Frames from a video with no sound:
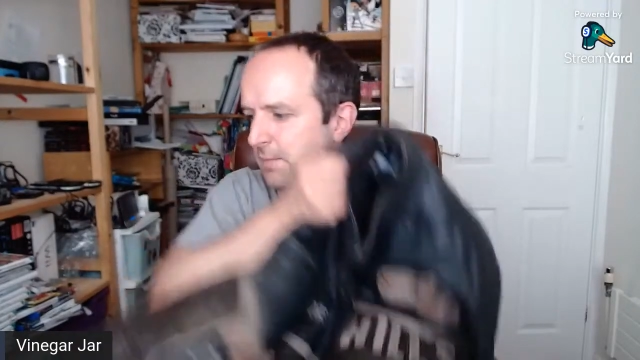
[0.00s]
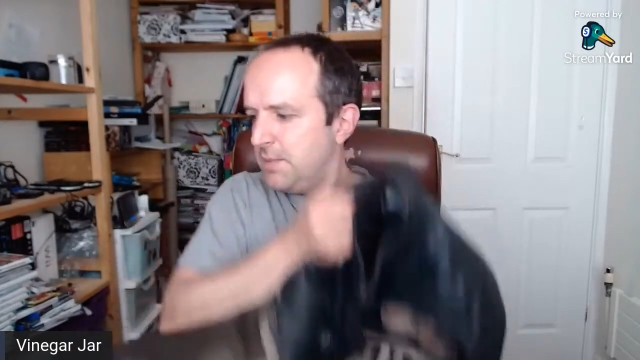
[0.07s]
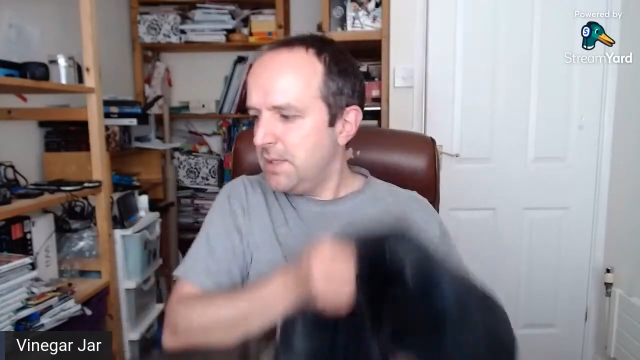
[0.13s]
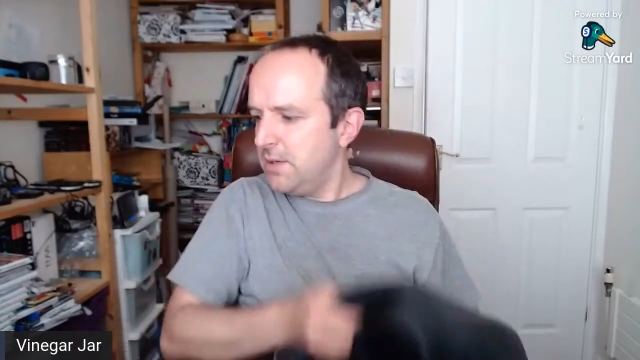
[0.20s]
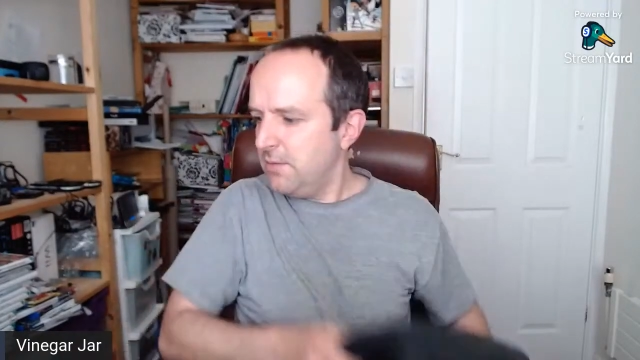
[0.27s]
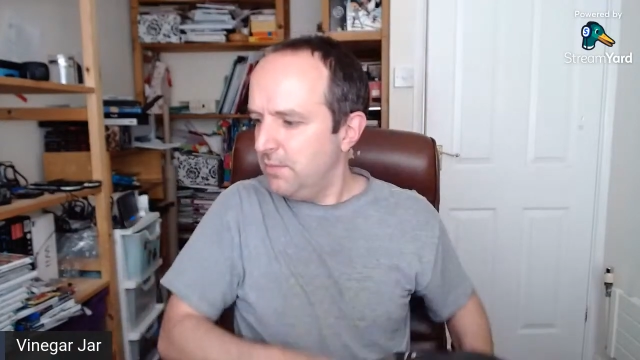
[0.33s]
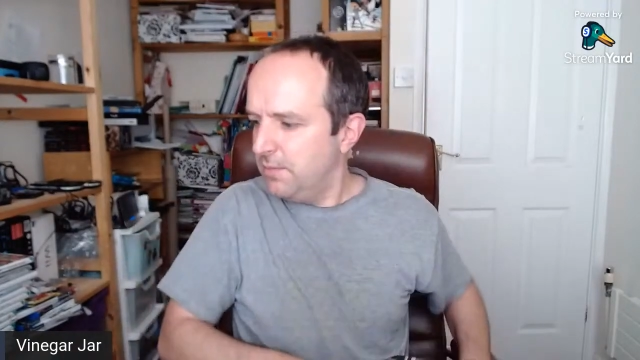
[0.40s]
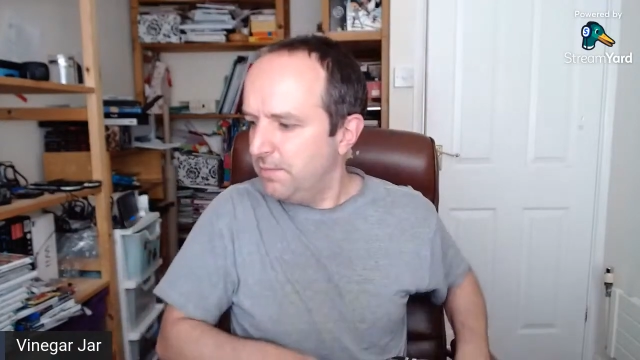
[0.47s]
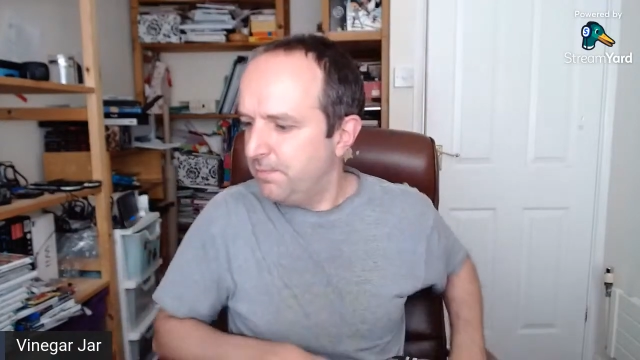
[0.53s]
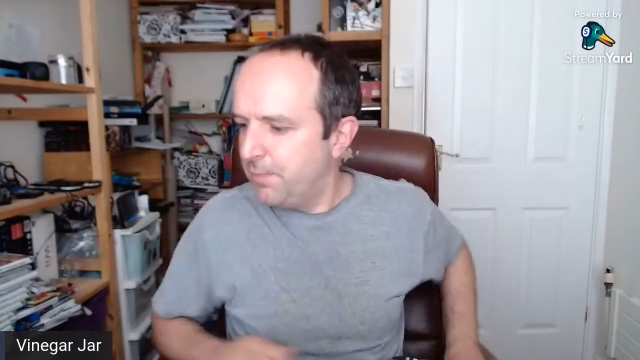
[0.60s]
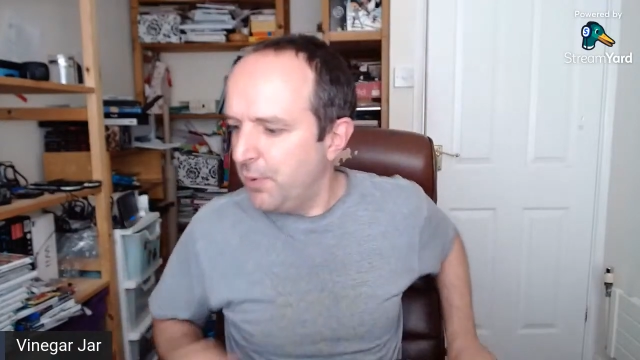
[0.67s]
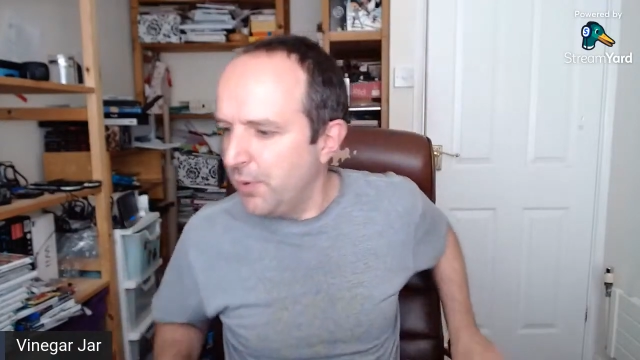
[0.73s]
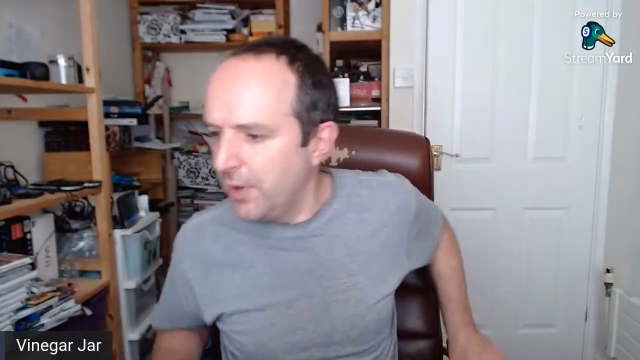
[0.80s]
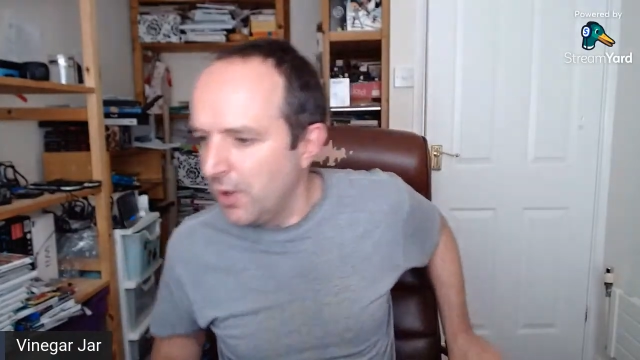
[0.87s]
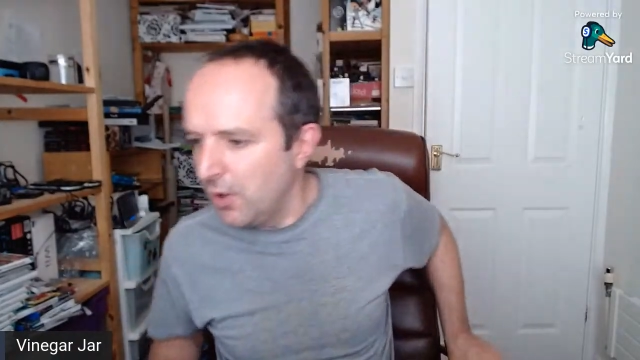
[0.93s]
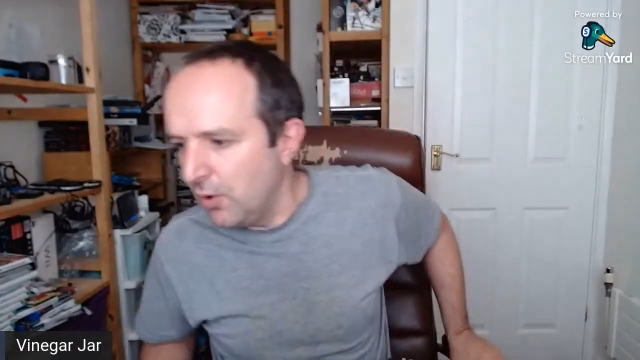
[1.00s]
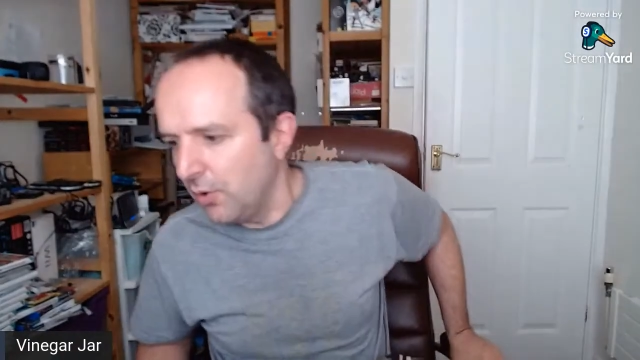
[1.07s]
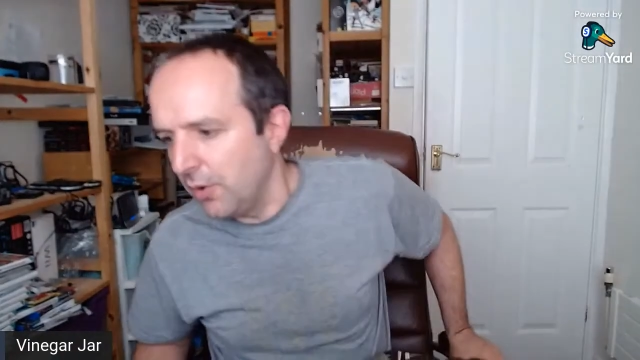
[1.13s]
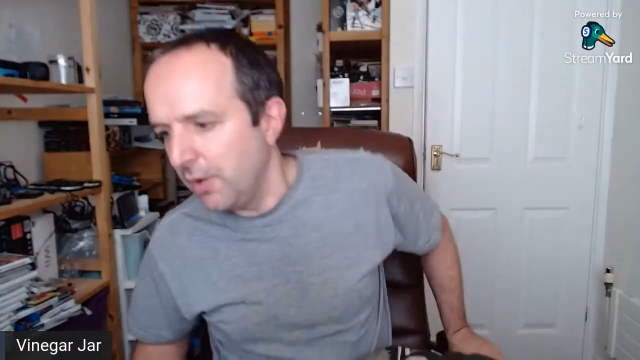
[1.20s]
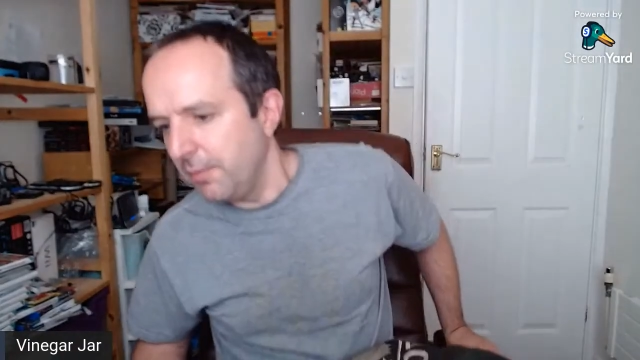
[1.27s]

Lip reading: still putting it on.